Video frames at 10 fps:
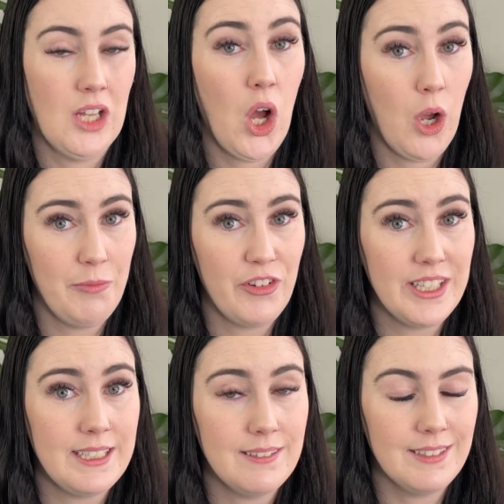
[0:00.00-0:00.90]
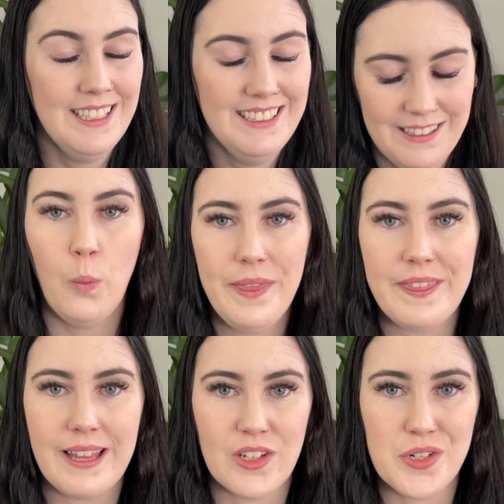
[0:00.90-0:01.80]
hopefully. With
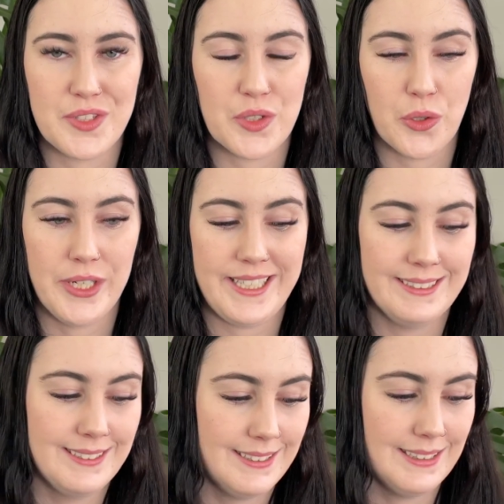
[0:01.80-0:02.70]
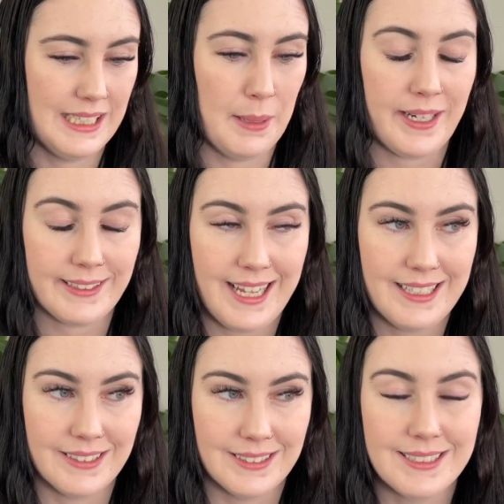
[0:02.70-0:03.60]
that long story about
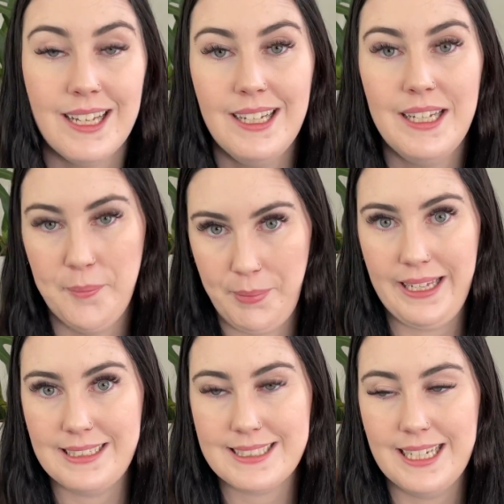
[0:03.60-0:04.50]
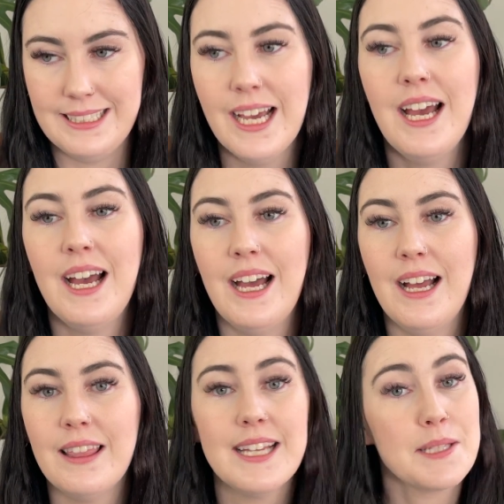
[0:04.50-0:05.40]
candles being said,
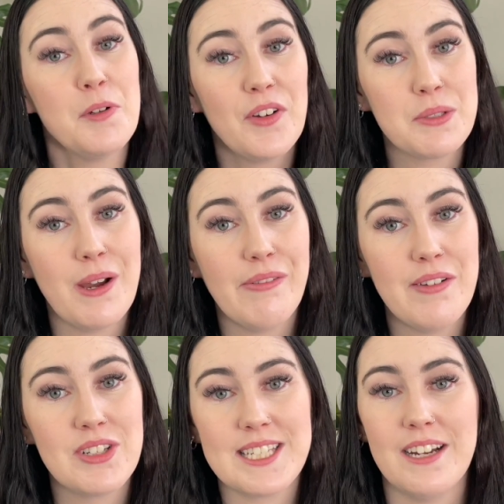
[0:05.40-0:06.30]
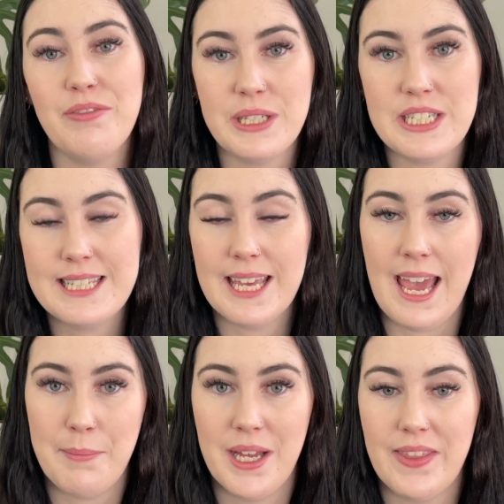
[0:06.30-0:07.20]
let's move on to our favorite stuff, which is the
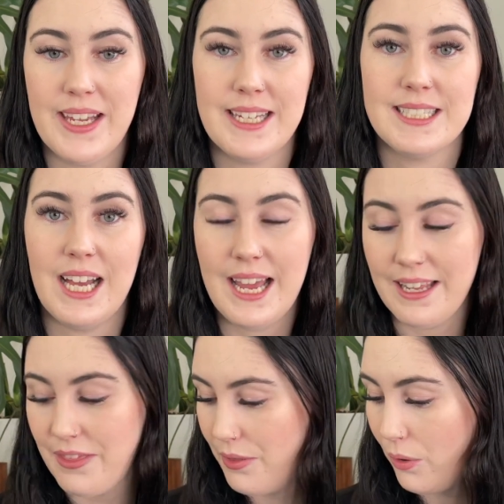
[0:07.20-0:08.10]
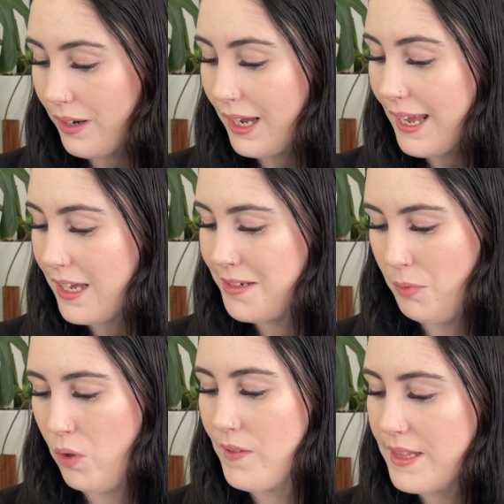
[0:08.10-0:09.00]
Kmart things. I thought I had
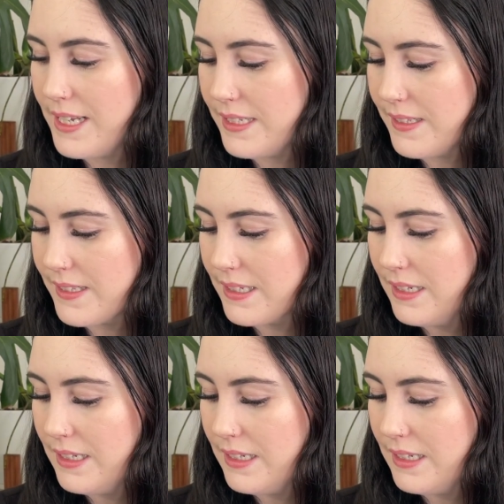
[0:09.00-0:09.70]
more than this,